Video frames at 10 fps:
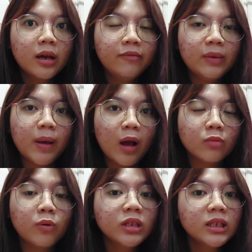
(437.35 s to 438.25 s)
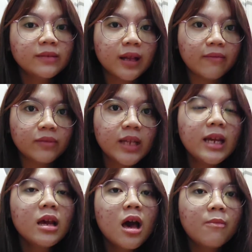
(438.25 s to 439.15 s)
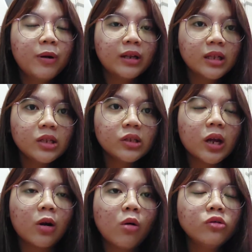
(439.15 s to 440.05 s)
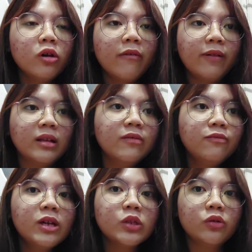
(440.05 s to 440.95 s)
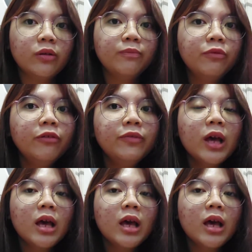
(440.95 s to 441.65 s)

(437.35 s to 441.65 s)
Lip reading: feedback on positive safety practices are also effective ways to improve